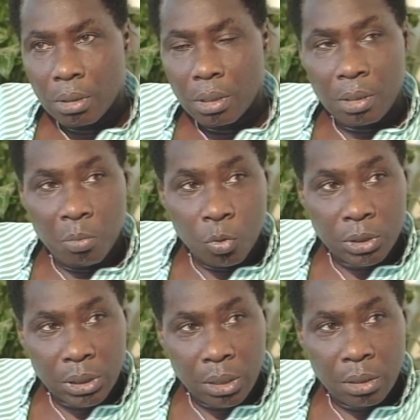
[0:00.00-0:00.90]

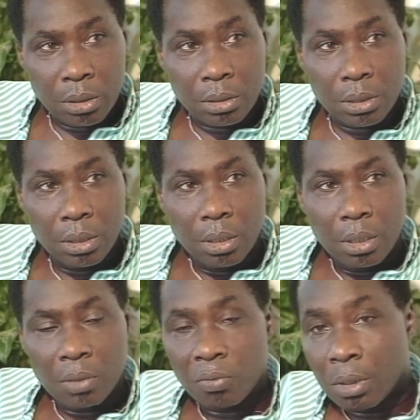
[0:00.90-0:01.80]
emotions,
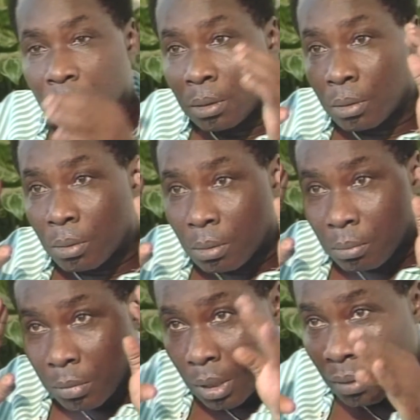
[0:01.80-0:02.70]
you've got to
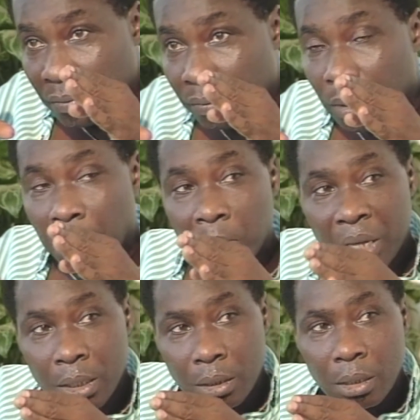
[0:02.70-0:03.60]
give a
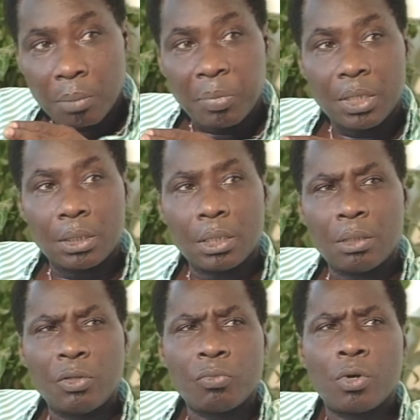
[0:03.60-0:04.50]
mental picture,
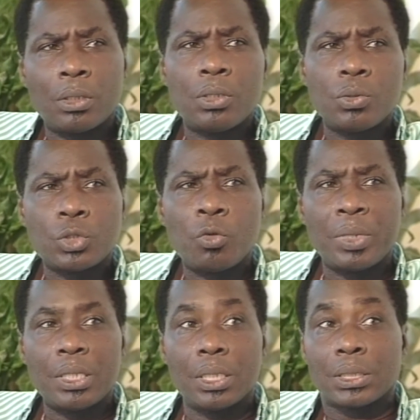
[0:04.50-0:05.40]
you've got to do so
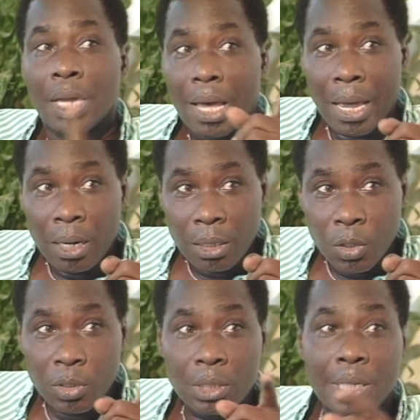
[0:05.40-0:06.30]
many things, and
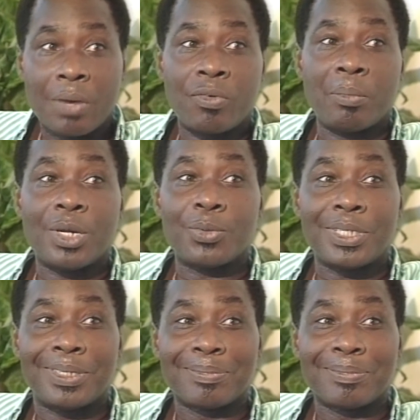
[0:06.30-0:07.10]
you need to have a melody.